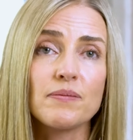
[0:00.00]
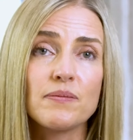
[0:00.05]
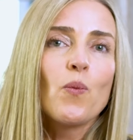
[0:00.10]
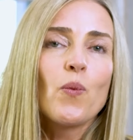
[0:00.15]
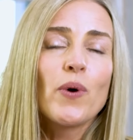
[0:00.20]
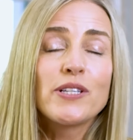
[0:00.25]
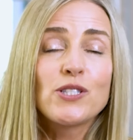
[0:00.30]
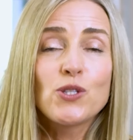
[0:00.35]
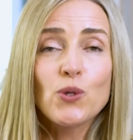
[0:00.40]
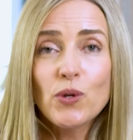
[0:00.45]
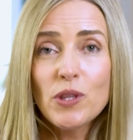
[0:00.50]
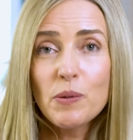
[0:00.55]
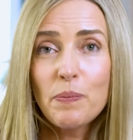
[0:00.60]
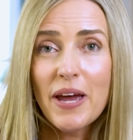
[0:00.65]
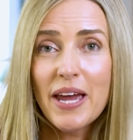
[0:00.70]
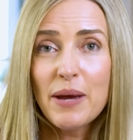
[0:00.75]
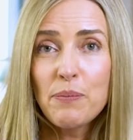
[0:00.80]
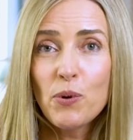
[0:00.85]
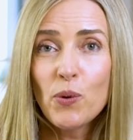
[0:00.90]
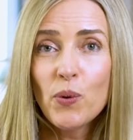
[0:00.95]
Once all the
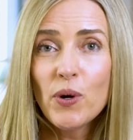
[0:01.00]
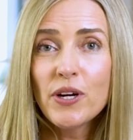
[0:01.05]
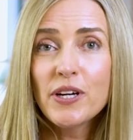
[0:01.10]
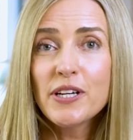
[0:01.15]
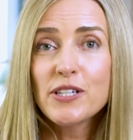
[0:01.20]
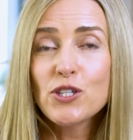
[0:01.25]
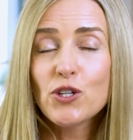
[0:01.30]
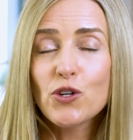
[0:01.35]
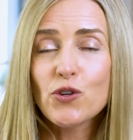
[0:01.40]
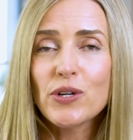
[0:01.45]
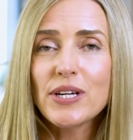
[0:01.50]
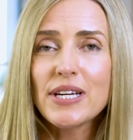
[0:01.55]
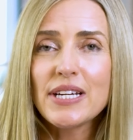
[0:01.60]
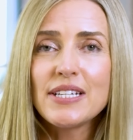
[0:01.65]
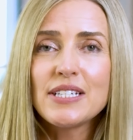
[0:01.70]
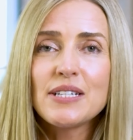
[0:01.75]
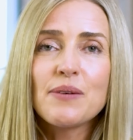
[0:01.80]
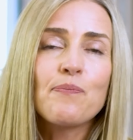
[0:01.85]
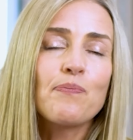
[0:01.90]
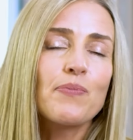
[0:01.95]
paperwork is
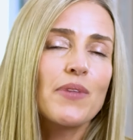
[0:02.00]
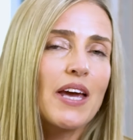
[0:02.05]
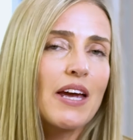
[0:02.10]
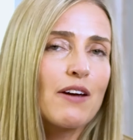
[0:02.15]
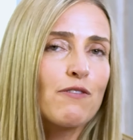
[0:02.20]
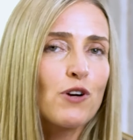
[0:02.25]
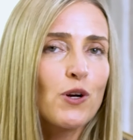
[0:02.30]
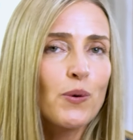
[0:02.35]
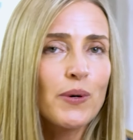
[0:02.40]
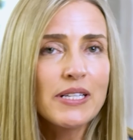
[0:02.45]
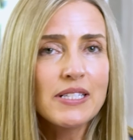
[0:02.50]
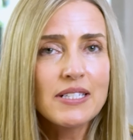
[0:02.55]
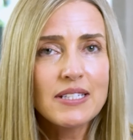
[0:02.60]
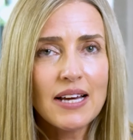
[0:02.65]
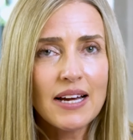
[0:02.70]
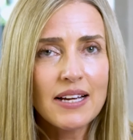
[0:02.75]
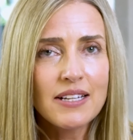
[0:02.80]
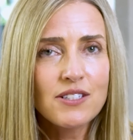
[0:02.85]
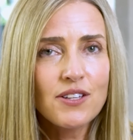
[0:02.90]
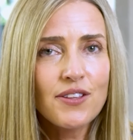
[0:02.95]
agreed, everyone
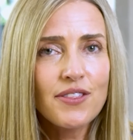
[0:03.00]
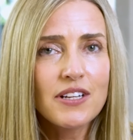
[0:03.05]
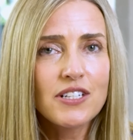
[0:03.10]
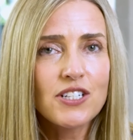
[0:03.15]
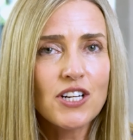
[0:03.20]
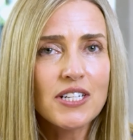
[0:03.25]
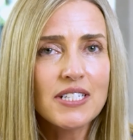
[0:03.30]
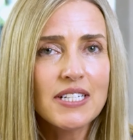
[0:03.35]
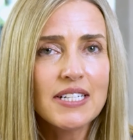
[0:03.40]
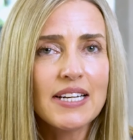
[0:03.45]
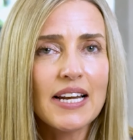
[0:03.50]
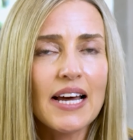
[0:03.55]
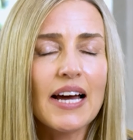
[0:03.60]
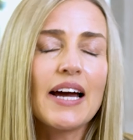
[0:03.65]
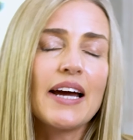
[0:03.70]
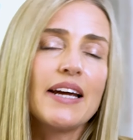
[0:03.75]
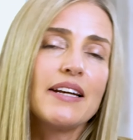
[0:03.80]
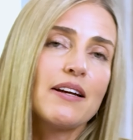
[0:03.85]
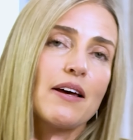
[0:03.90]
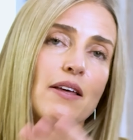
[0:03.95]
signs on the dotted
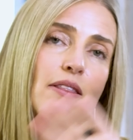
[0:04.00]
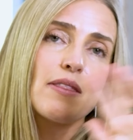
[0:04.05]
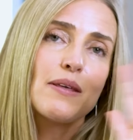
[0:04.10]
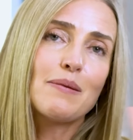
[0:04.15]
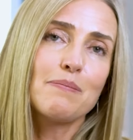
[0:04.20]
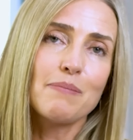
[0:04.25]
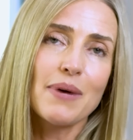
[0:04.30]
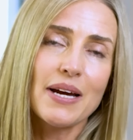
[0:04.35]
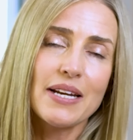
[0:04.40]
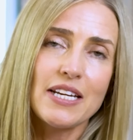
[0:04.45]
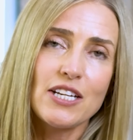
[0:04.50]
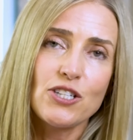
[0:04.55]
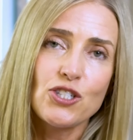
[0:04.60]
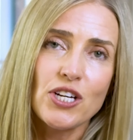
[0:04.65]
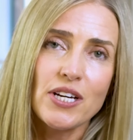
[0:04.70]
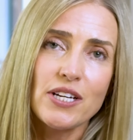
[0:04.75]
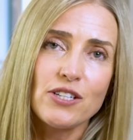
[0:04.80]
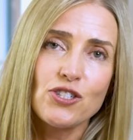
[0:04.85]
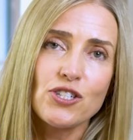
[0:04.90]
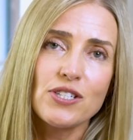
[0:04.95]
line, the money
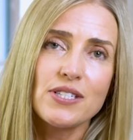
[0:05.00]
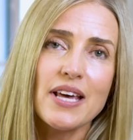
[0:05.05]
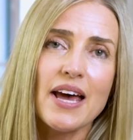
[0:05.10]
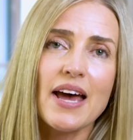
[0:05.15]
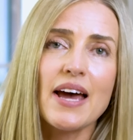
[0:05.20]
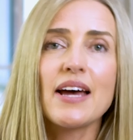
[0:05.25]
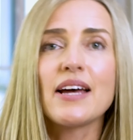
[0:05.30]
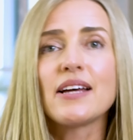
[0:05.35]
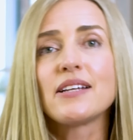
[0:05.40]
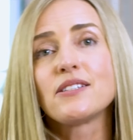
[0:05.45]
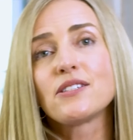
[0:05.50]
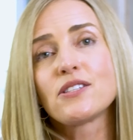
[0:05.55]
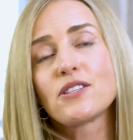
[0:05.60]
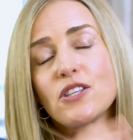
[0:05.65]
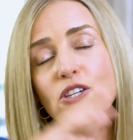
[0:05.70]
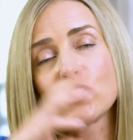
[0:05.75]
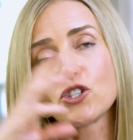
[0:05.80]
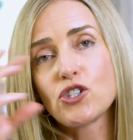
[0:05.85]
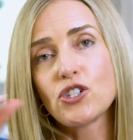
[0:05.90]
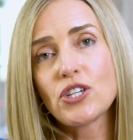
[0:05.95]
changes hands,
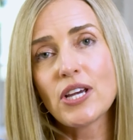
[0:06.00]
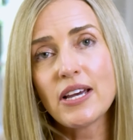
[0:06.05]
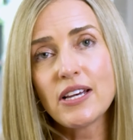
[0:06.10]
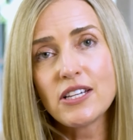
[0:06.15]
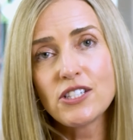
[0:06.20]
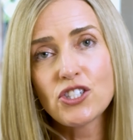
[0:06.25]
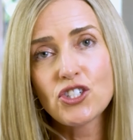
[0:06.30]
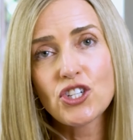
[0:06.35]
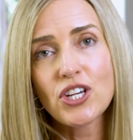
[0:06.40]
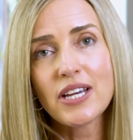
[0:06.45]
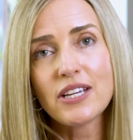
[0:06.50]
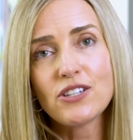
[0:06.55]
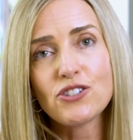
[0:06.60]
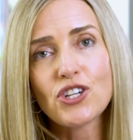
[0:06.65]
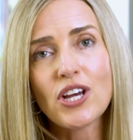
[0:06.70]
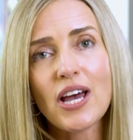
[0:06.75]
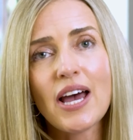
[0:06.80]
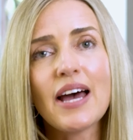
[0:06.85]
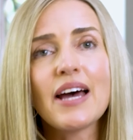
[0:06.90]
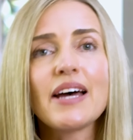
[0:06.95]
the shares change
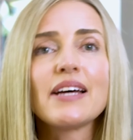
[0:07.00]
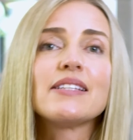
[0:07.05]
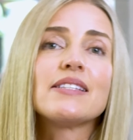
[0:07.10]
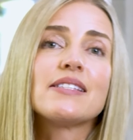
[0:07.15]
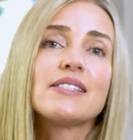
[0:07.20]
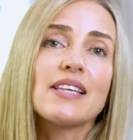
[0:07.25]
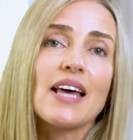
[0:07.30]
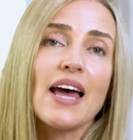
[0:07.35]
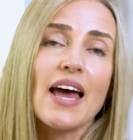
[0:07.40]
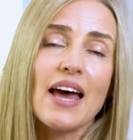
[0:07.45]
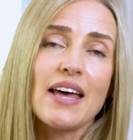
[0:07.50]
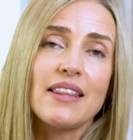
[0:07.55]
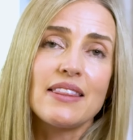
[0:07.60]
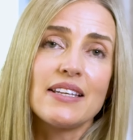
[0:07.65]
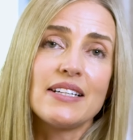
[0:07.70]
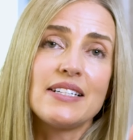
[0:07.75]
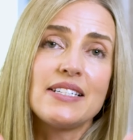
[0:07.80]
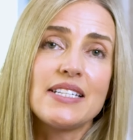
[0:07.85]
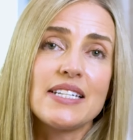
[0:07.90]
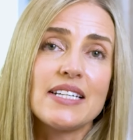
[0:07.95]
hands, and
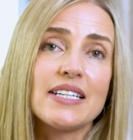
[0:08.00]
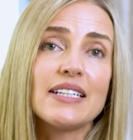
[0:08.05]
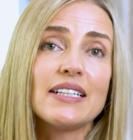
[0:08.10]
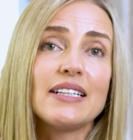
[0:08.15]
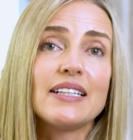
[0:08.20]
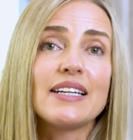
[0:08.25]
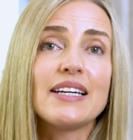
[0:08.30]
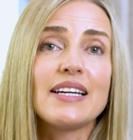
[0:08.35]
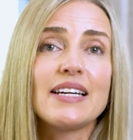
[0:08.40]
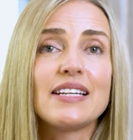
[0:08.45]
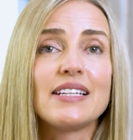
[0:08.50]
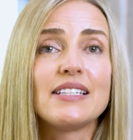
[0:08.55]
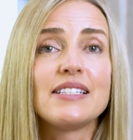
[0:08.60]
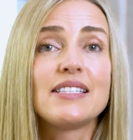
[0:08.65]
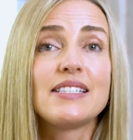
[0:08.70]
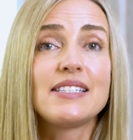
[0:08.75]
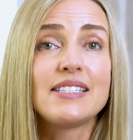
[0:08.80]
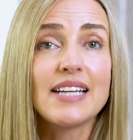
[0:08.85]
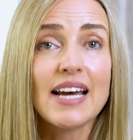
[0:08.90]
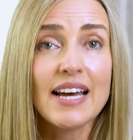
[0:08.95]
the deal
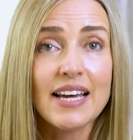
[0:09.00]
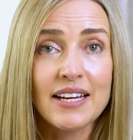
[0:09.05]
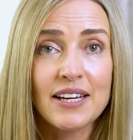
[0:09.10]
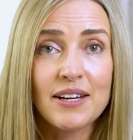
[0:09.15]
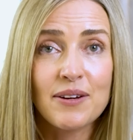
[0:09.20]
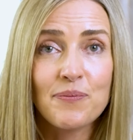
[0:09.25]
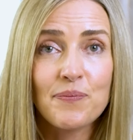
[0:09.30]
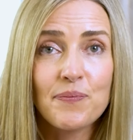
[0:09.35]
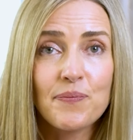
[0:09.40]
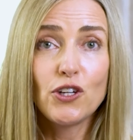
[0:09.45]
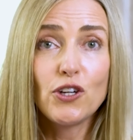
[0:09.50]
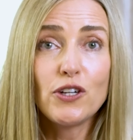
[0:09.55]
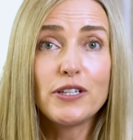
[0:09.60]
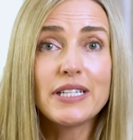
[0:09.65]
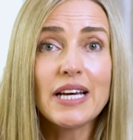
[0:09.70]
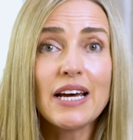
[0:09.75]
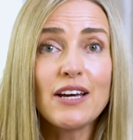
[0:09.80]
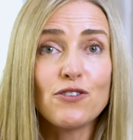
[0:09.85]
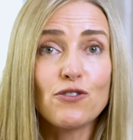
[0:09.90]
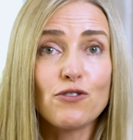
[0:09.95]
is done. You're
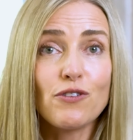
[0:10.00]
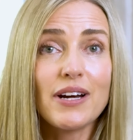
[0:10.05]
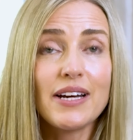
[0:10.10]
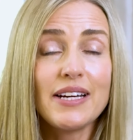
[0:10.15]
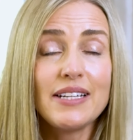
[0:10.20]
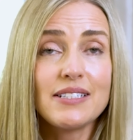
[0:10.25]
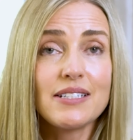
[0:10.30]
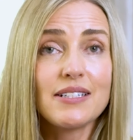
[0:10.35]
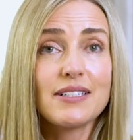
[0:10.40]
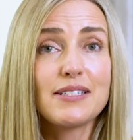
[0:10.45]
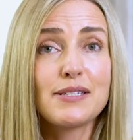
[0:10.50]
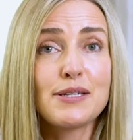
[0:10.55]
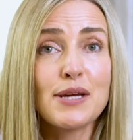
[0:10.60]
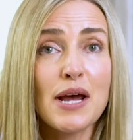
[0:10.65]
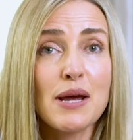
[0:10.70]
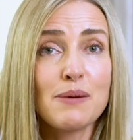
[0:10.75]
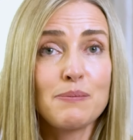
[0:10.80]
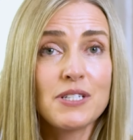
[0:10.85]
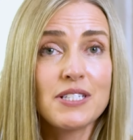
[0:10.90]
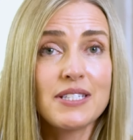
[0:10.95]
done, right?
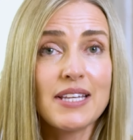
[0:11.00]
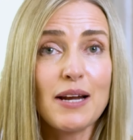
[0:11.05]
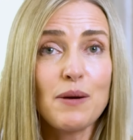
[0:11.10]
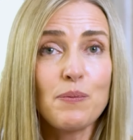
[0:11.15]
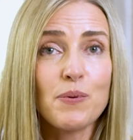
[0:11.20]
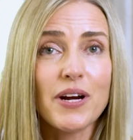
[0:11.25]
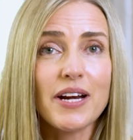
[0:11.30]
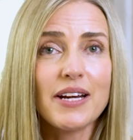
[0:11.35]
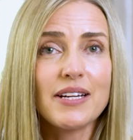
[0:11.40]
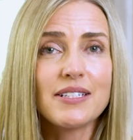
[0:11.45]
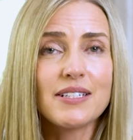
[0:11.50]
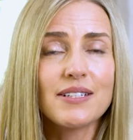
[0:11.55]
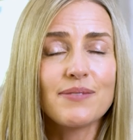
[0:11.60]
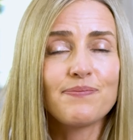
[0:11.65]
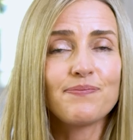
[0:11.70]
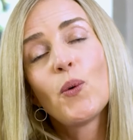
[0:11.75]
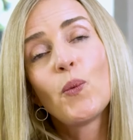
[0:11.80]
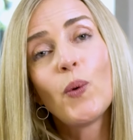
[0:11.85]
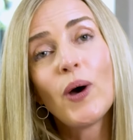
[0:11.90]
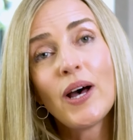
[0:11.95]
Time to celebrate.
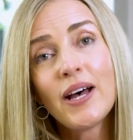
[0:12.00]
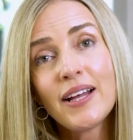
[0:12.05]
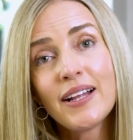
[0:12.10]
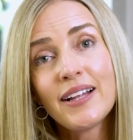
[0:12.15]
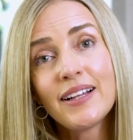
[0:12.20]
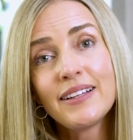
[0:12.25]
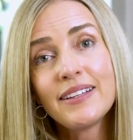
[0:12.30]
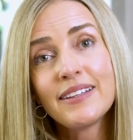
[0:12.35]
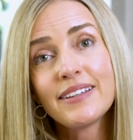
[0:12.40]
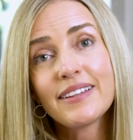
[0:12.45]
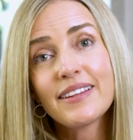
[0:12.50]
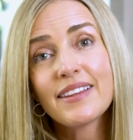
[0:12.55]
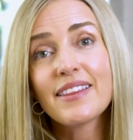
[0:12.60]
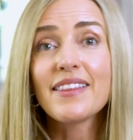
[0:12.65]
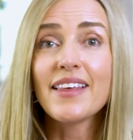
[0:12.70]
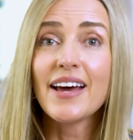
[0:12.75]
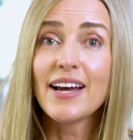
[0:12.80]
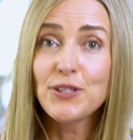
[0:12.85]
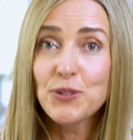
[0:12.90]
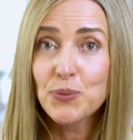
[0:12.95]
Well,
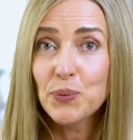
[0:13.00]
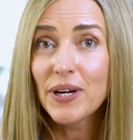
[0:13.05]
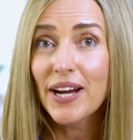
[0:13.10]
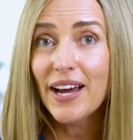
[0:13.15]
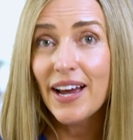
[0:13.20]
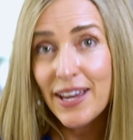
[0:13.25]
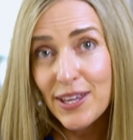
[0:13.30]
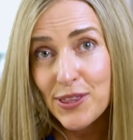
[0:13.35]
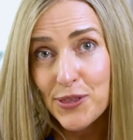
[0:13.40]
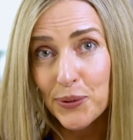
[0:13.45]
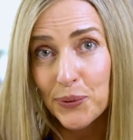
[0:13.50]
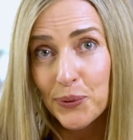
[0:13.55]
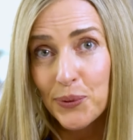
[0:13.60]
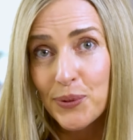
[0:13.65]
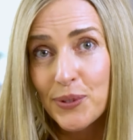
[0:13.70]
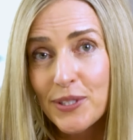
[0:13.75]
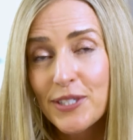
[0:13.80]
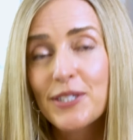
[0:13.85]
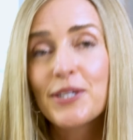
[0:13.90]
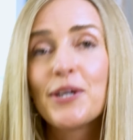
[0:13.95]
that's what I
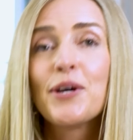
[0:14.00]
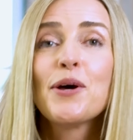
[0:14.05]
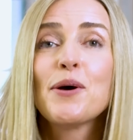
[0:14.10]
thought.